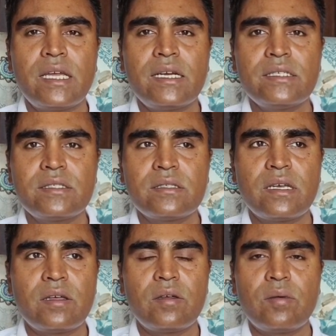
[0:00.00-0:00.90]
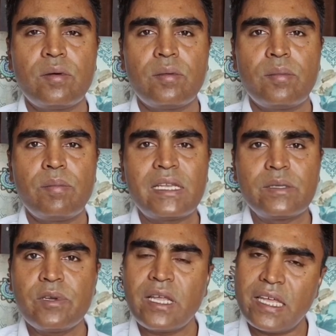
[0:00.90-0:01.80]
There is
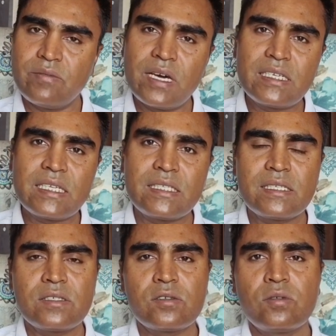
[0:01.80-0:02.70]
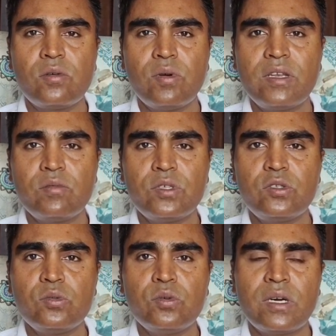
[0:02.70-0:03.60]
multiple advantages when we
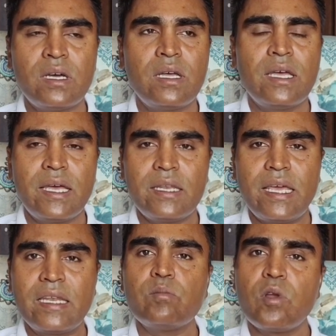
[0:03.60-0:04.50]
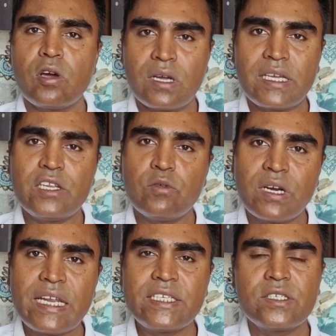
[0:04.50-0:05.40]
do an en bloc
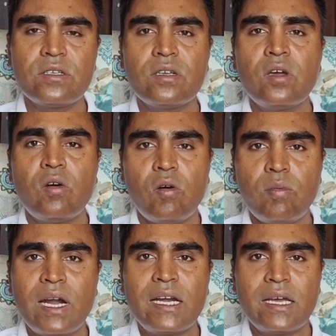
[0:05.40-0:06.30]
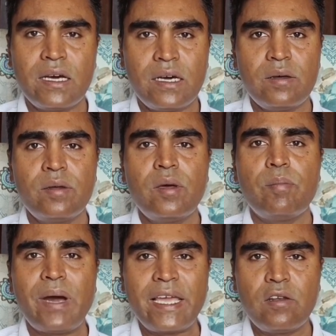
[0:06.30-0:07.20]
enucleation over a
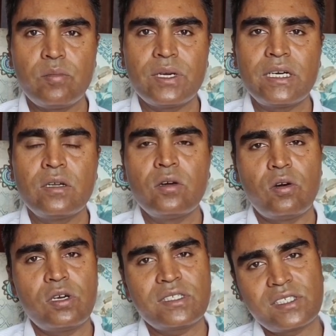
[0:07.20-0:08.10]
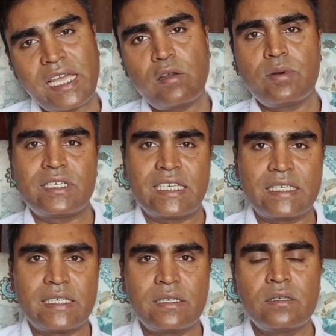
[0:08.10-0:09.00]
bilobar or trilobar
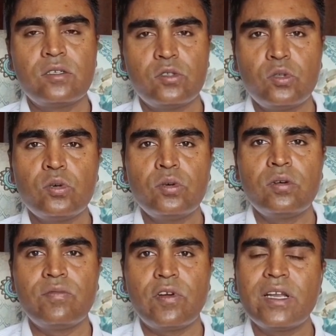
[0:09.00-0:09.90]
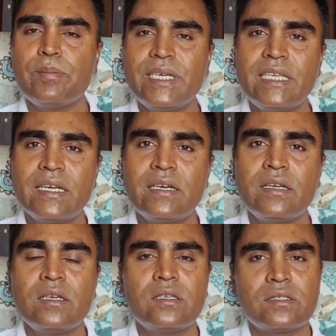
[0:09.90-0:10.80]
technique. Though for a beginner,
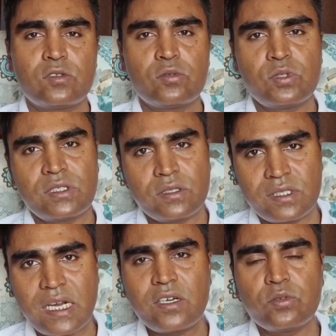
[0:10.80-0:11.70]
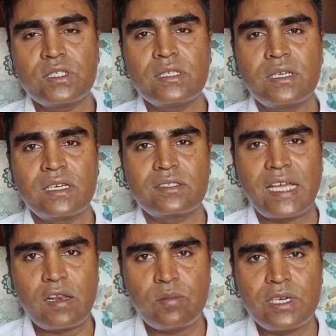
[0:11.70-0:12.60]
to start with a
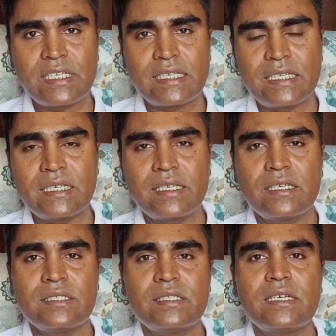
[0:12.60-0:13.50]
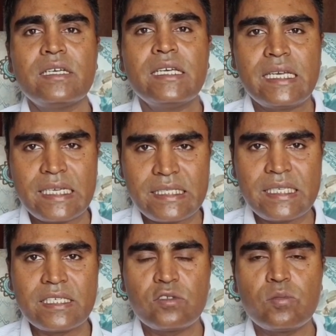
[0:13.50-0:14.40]
trilobar technique is the
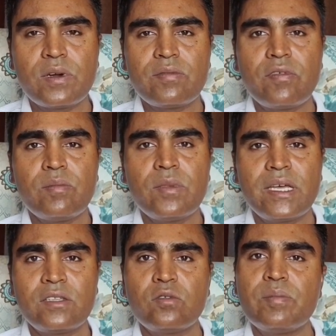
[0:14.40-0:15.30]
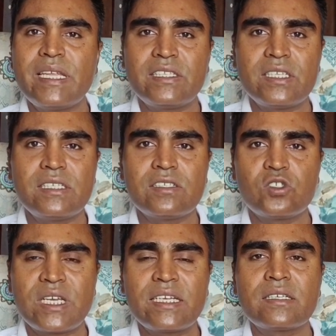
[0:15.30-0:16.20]
easiest to perform and to maintain the
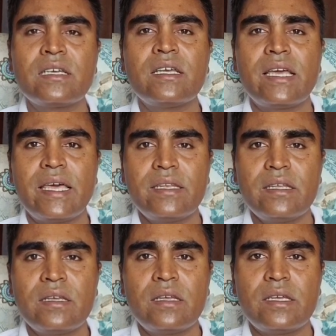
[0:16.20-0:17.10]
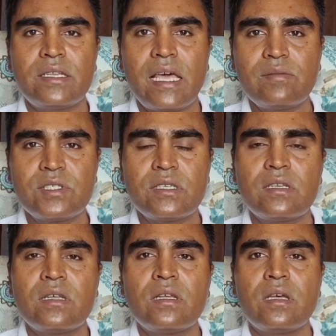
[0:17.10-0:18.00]
tract, and it helps
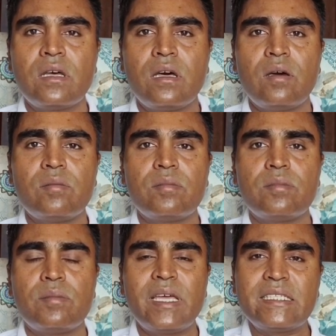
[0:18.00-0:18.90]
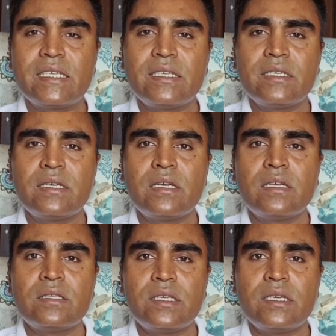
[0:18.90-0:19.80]
in maintaining
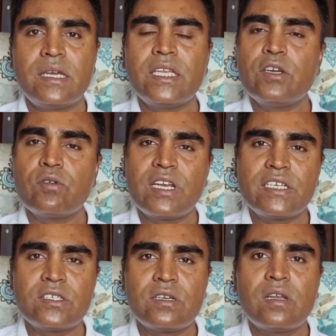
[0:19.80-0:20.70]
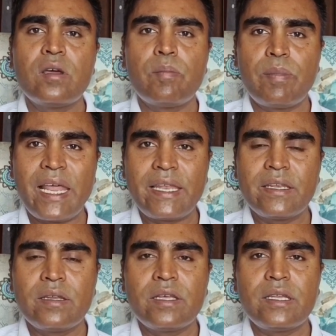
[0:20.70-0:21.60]
the enucleation
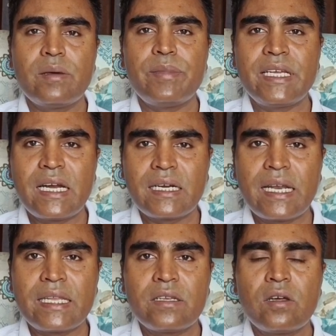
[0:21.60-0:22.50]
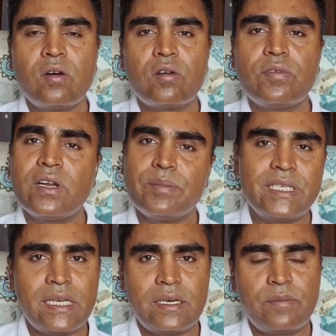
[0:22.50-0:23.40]
plan in a bigger gland or for a
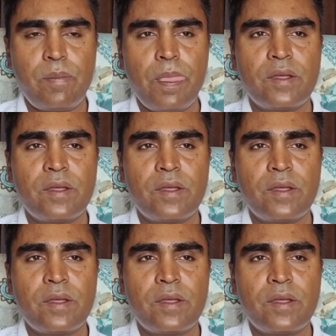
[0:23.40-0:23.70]
beginner.